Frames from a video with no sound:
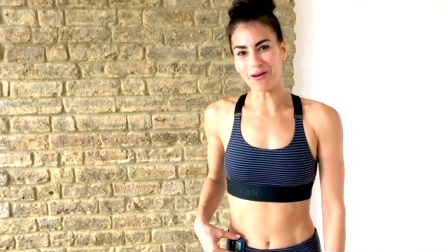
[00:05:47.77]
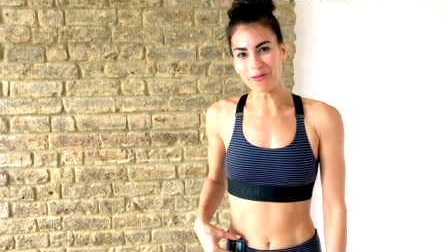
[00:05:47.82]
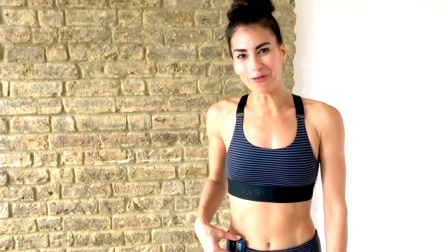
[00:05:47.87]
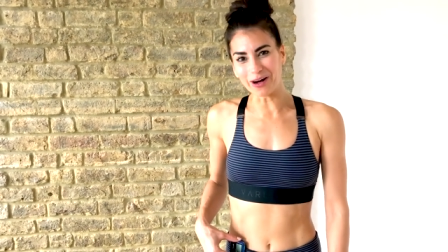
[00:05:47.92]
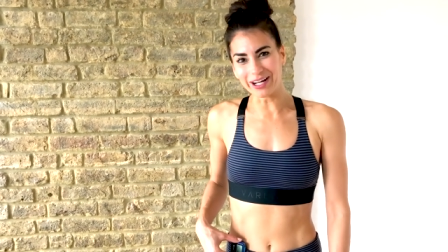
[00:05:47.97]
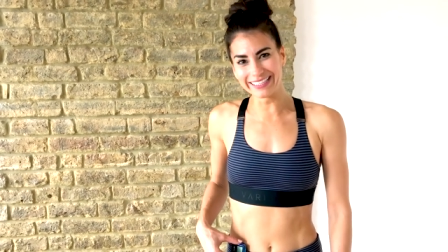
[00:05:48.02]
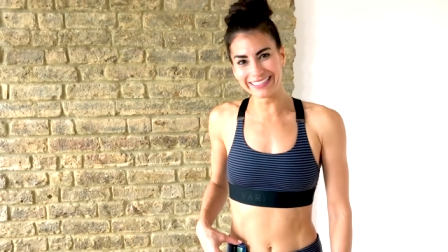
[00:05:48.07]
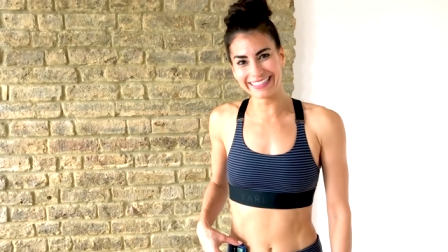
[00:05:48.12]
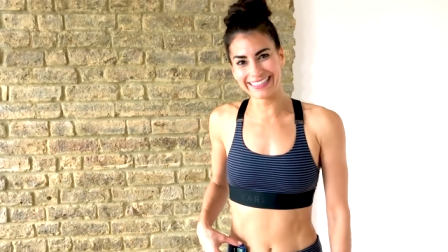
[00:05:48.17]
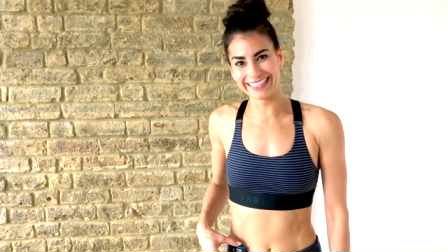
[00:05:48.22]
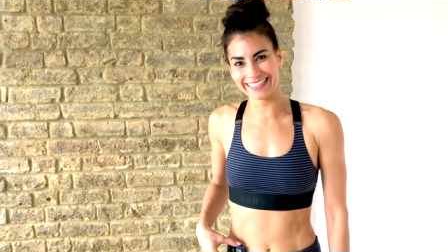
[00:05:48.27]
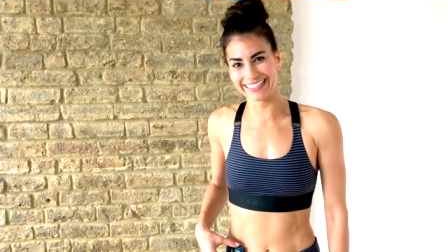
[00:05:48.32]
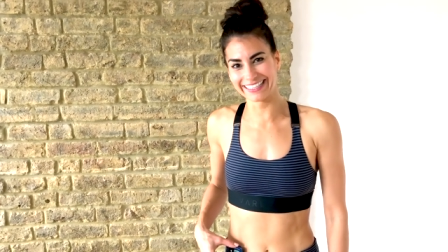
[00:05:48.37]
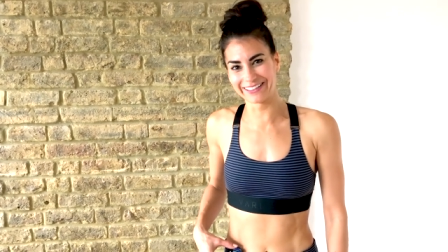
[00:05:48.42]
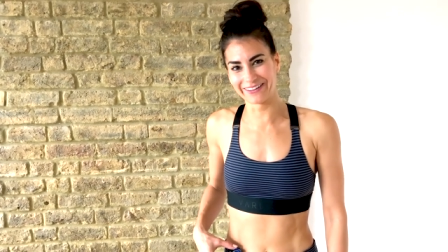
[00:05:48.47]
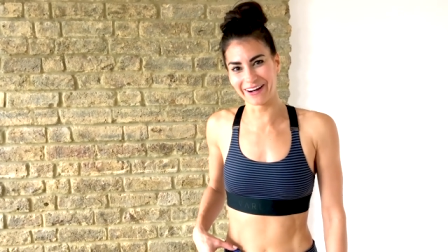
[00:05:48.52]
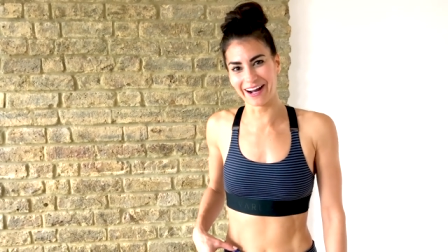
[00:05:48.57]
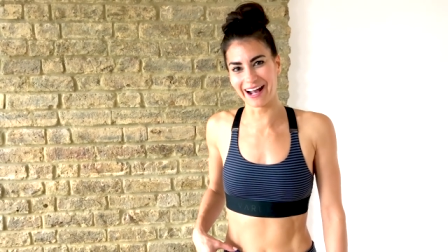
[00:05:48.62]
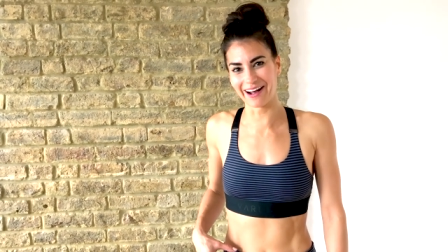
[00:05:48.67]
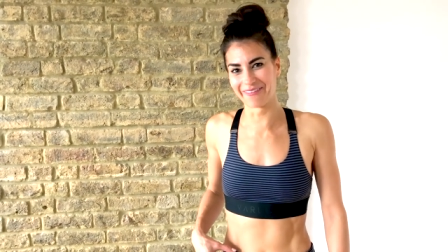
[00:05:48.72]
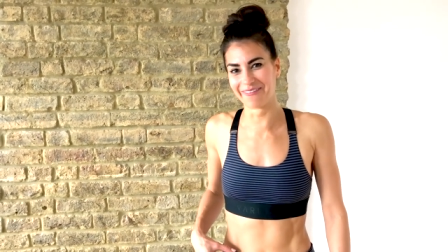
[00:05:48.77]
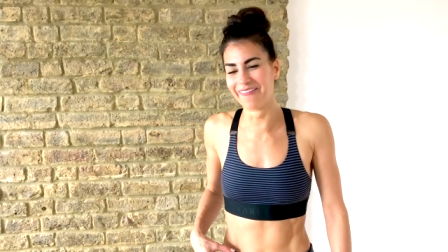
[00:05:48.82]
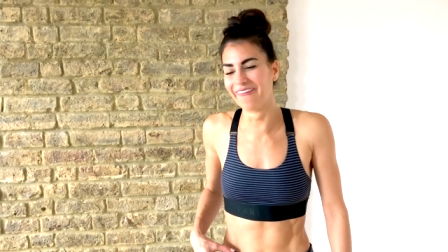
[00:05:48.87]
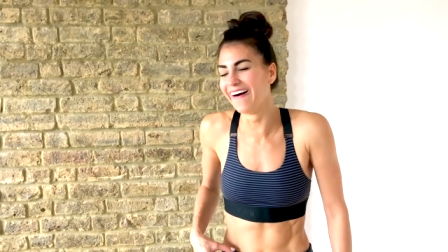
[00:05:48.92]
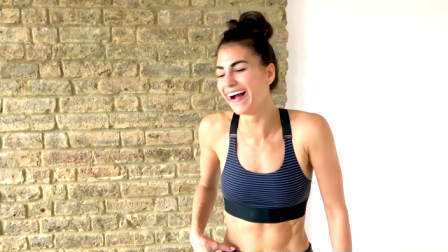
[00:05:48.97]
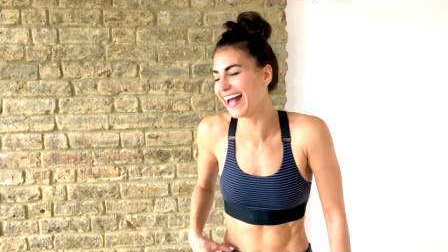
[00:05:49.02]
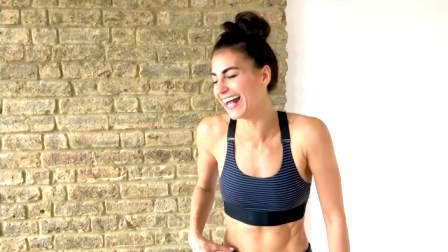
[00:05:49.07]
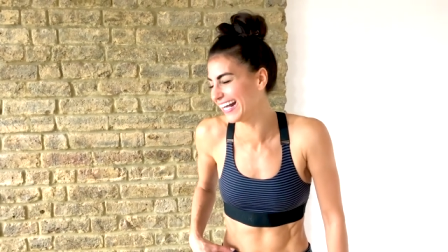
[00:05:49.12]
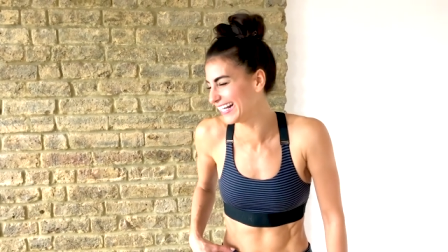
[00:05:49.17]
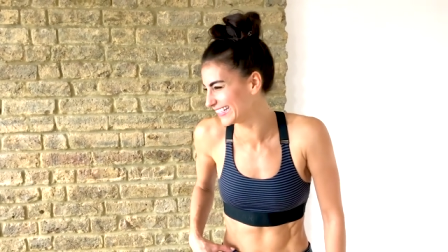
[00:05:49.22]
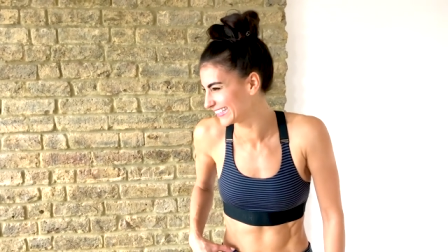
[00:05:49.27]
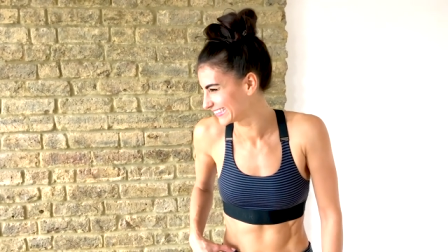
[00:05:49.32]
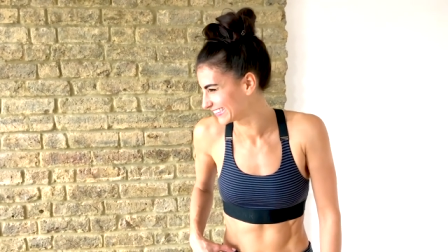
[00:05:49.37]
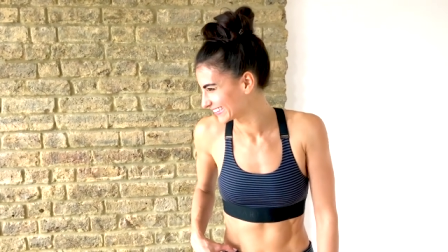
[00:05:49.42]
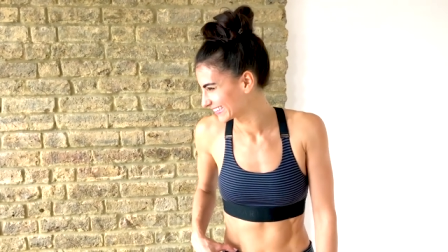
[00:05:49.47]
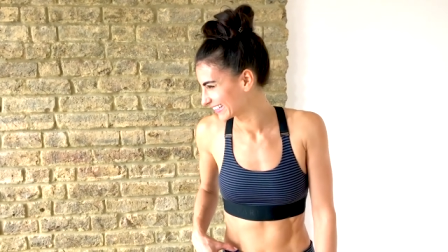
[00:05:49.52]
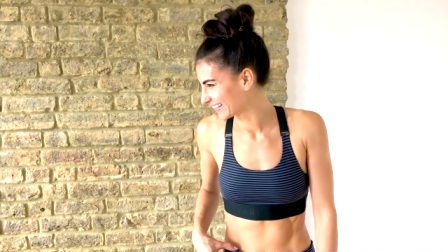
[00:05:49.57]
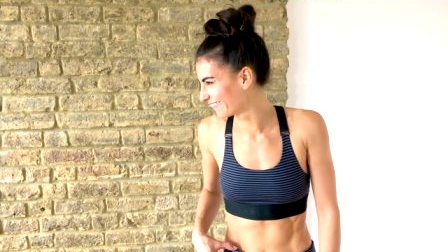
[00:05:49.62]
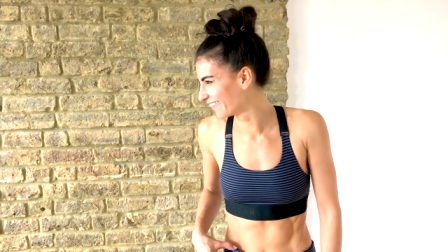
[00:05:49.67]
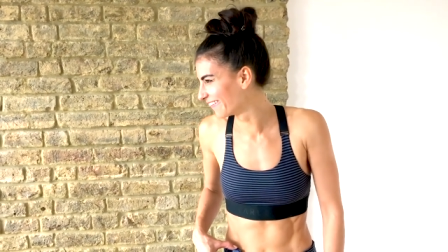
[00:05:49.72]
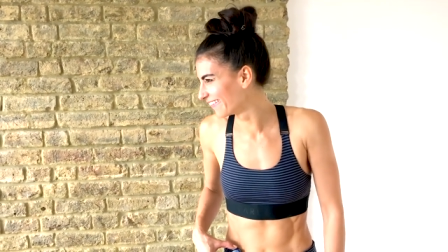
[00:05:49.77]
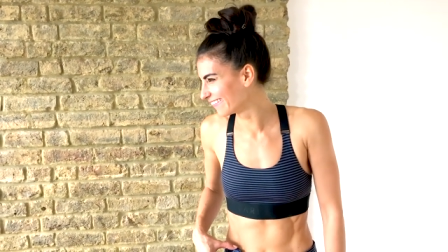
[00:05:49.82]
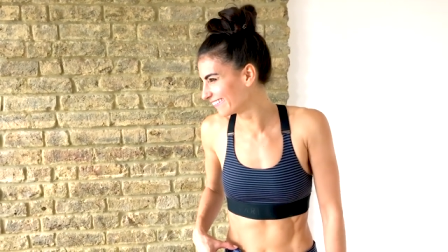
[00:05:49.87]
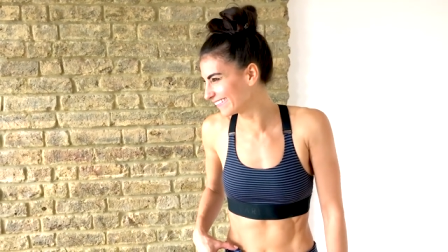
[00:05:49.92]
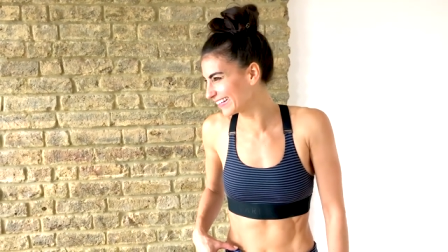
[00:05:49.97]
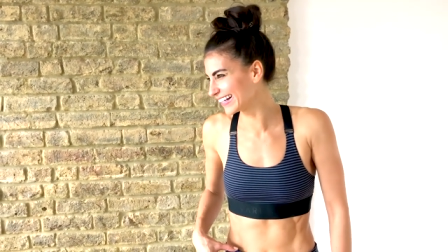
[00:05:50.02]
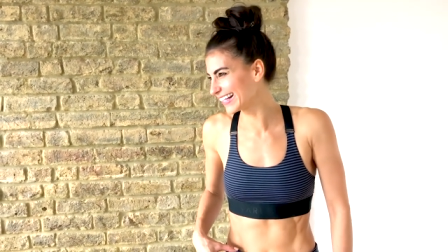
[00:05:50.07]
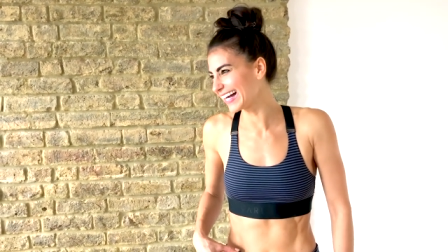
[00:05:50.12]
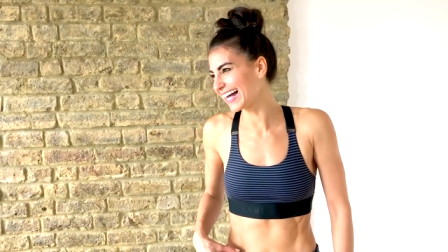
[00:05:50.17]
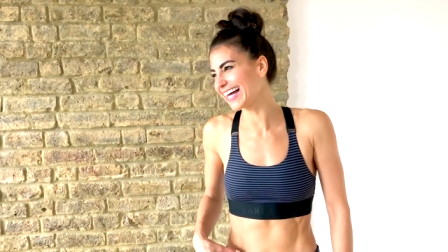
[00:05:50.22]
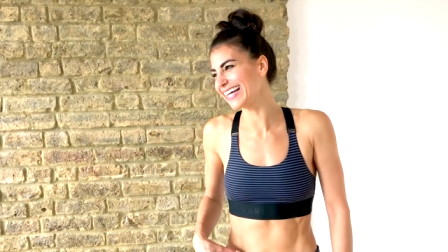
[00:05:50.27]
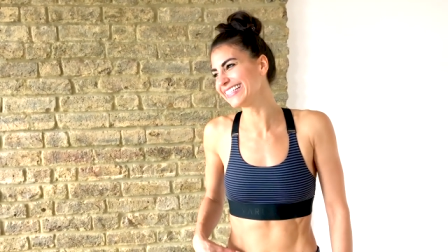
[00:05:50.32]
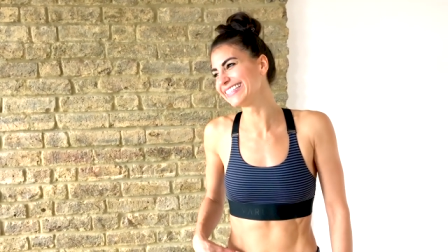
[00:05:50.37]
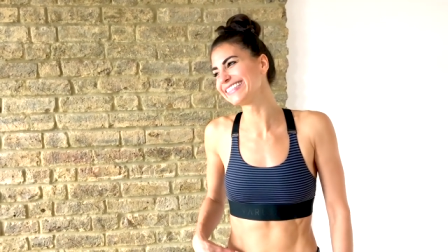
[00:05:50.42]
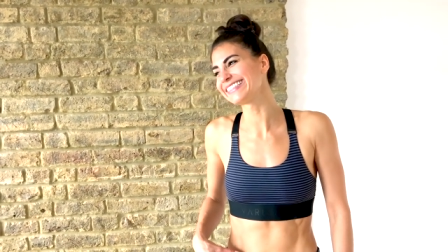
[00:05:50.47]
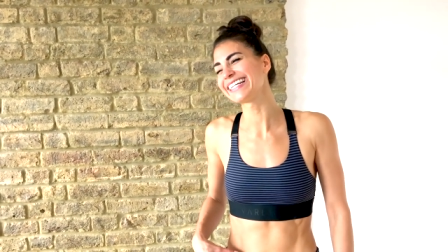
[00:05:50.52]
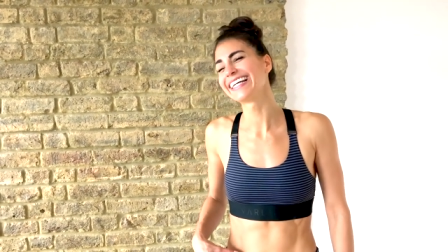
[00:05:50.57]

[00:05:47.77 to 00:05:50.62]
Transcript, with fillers: One kilogram weights. Oh my gosh,